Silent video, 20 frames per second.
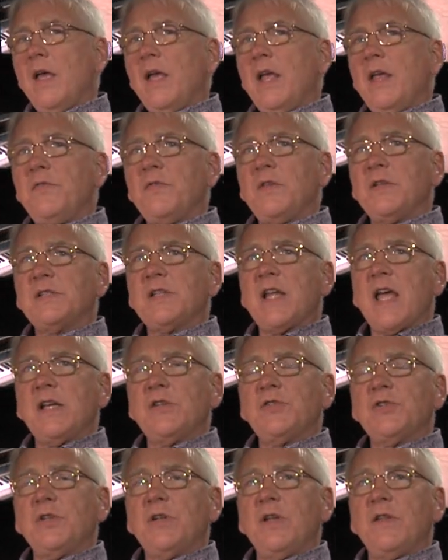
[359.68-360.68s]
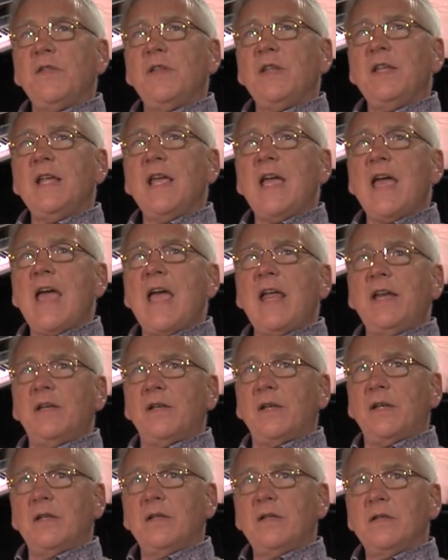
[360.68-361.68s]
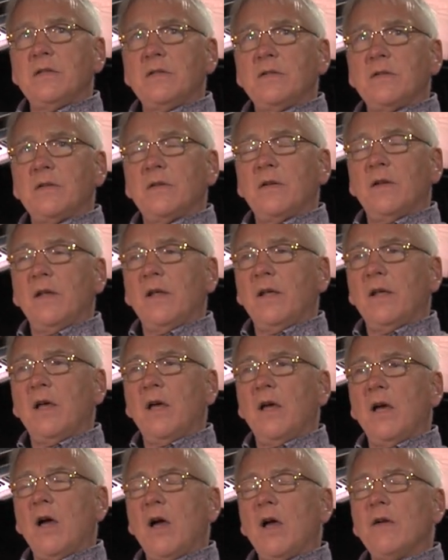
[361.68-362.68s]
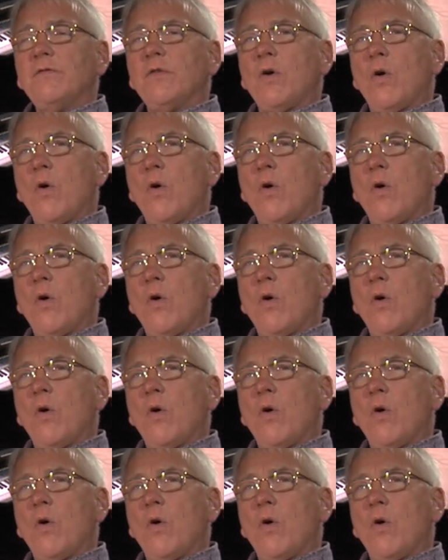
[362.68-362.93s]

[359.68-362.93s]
In the section at the end, I've